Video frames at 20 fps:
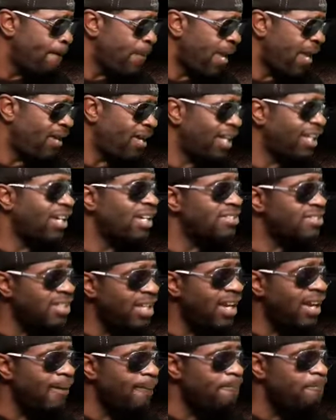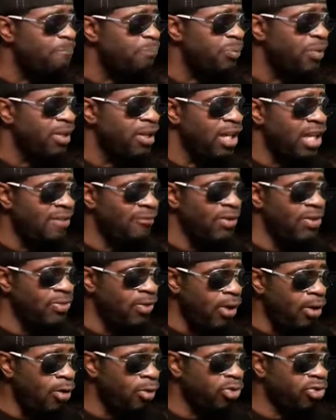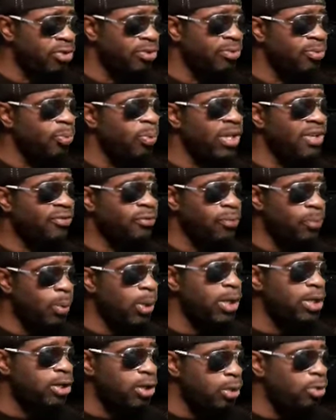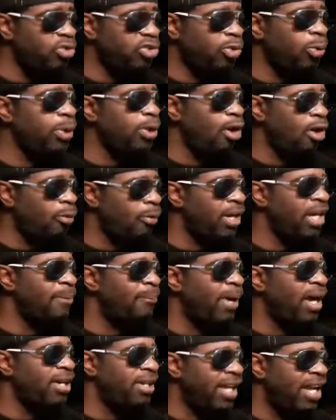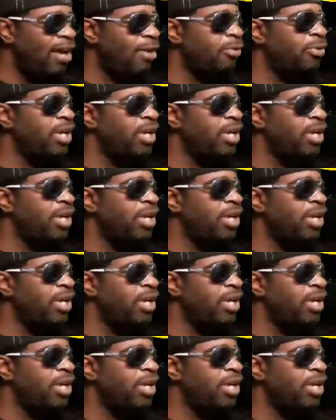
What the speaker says: And like I said, even though we're used to it already by now,